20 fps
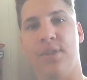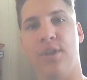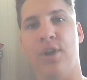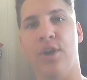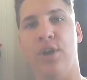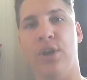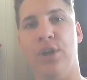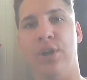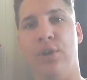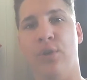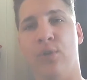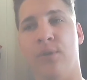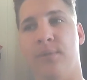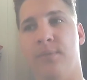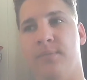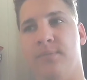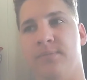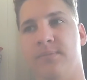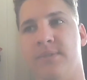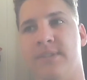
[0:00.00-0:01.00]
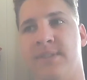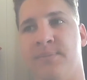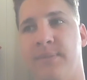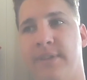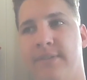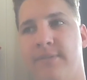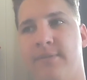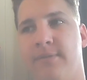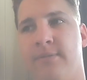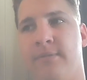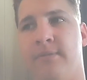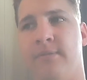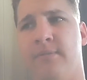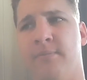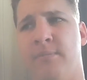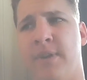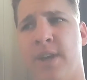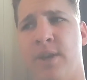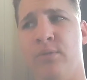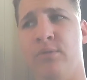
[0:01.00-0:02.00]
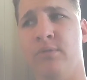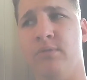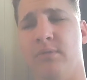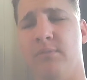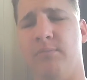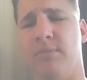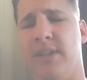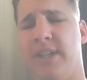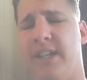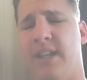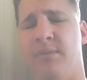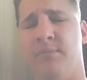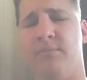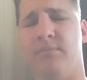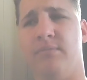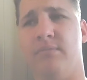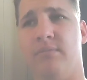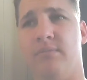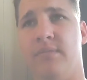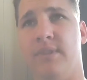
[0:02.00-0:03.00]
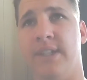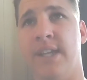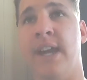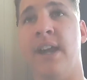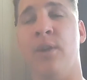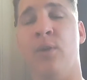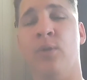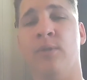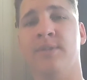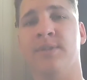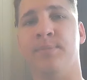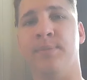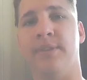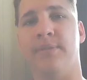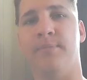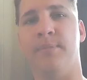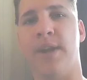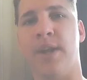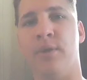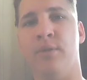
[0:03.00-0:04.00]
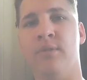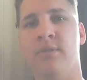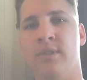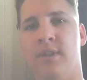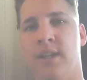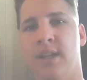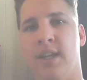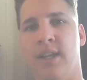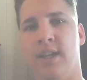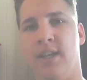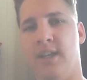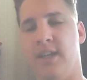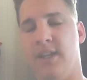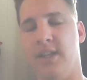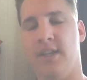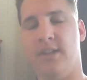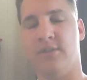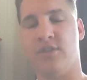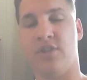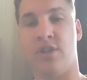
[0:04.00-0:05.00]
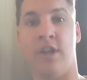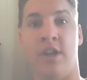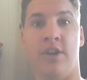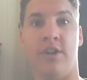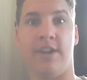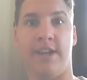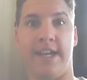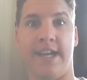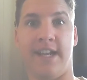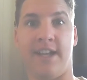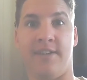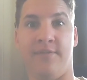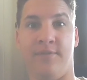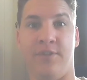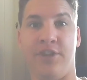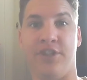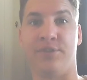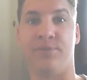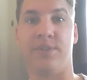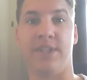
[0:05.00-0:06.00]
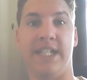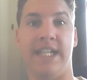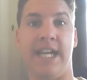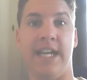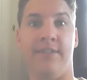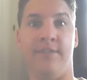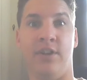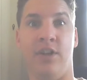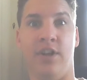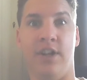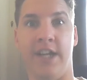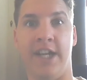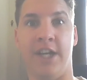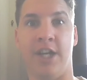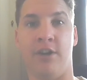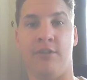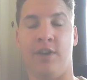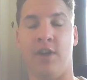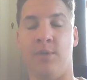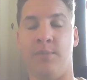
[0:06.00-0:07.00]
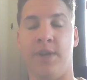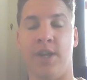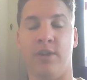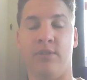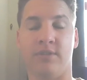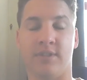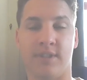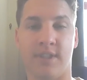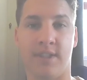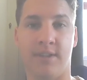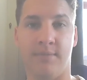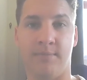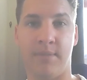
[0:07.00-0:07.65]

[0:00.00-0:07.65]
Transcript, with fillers: The Norm Smith medal, please, um, yeah, Norm Smith medal. Try not to get confused with the A F L and N R L medals.